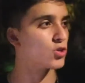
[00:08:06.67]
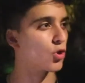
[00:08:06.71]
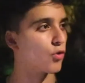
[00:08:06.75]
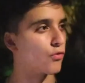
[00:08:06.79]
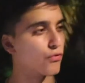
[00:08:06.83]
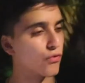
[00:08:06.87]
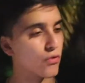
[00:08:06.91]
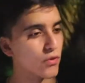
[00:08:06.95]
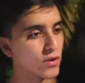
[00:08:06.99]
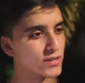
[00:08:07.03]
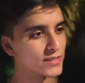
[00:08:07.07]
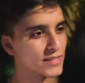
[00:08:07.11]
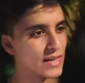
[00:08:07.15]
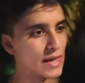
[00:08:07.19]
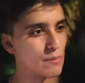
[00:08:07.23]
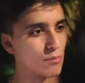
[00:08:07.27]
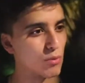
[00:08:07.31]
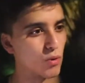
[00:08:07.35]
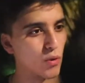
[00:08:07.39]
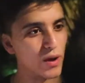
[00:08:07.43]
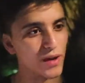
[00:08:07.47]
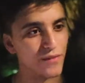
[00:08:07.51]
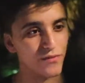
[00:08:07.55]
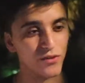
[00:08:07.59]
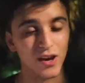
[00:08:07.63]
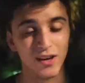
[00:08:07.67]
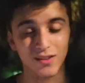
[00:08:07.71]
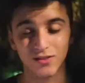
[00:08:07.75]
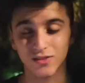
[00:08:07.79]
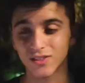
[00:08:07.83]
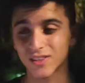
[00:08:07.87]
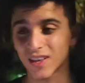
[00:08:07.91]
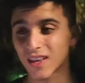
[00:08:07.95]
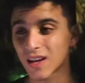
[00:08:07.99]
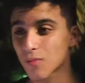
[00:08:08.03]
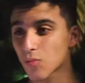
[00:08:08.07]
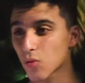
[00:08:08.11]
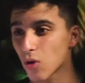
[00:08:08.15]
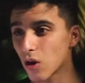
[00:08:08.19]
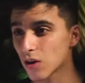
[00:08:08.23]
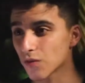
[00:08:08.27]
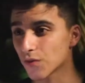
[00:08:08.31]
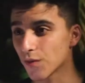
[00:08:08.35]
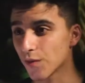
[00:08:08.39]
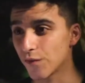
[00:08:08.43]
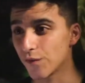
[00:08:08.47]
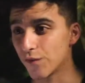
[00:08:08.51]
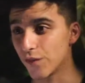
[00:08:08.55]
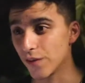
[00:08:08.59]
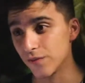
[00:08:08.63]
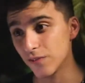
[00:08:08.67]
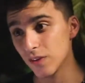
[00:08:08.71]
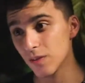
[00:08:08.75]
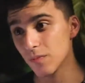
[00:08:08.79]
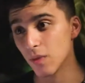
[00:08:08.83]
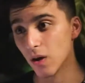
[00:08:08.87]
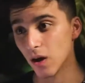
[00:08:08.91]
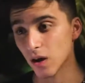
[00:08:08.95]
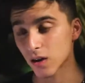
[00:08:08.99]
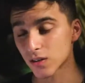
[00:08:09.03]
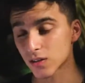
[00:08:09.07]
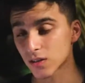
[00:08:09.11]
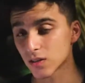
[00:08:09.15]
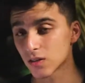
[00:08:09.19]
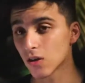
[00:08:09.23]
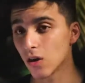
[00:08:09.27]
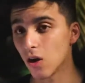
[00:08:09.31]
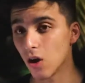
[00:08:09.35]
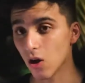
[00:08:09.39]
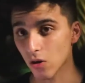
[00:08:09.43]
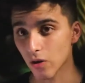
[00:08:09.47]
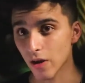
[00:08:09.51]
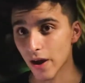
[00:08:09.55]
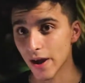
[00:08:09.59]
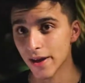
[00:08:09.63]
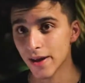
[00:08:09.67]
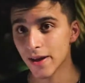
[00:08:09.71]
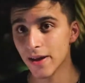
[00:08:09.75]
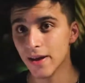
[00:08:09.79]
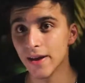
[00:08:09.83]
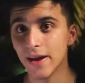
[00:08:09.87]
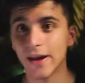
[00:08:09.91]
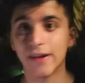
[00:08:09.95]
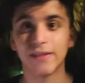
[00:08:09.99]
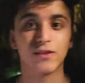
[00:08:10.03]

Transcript: So for example, if you guys are selling your product for $50, all right,